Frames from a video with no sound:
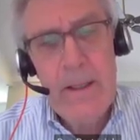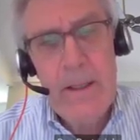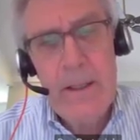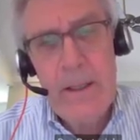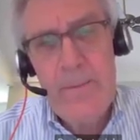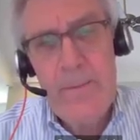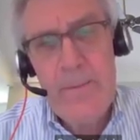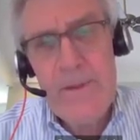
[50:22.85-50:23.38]

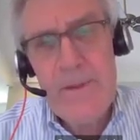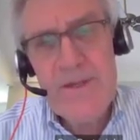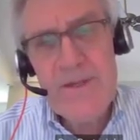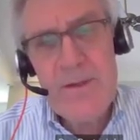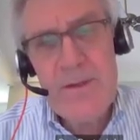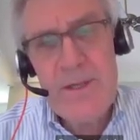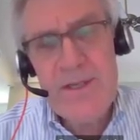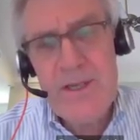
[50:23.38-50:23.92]
Um, so
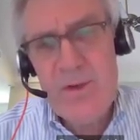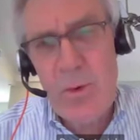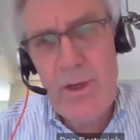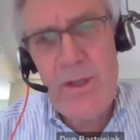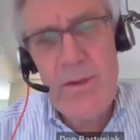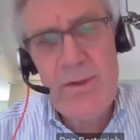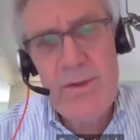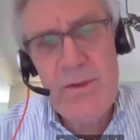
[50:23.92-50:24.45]
this is where
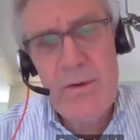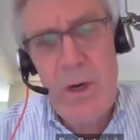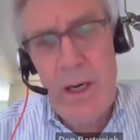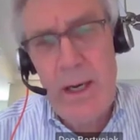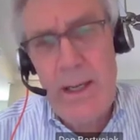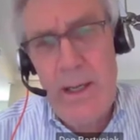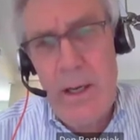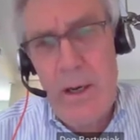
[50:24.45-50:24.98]
you do
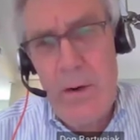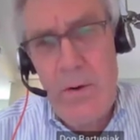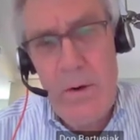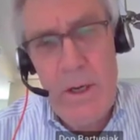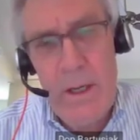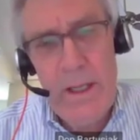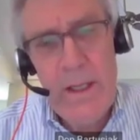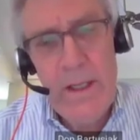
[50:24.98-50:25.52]

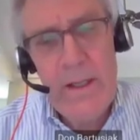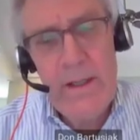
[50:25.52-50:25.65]
I.O.